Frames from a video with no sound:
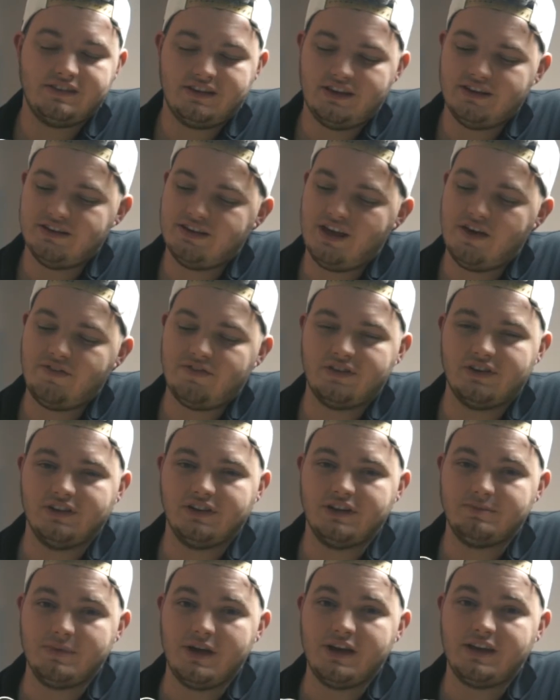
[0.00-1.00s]
can
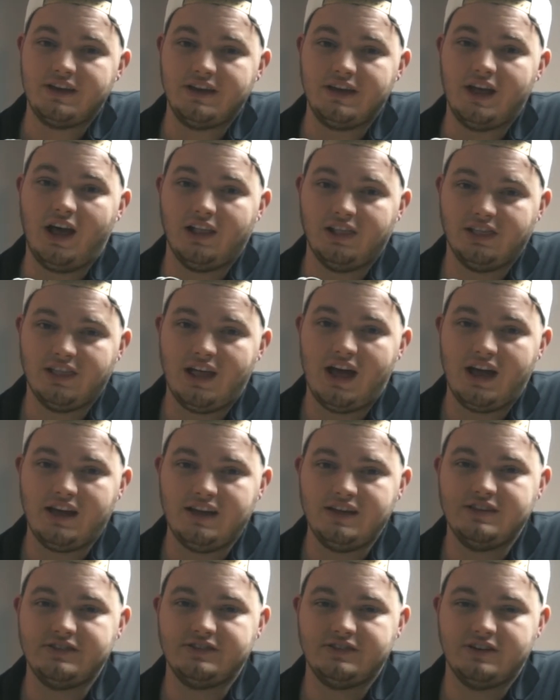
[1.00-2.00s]
definitely make it a
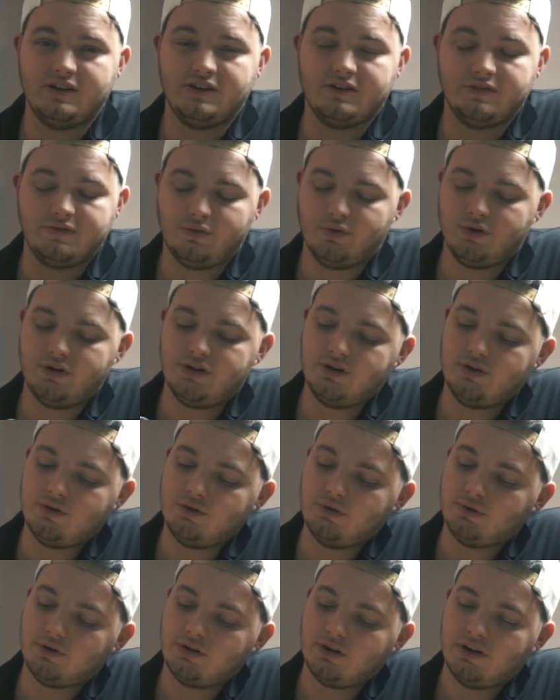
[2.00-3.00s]
lot easier for you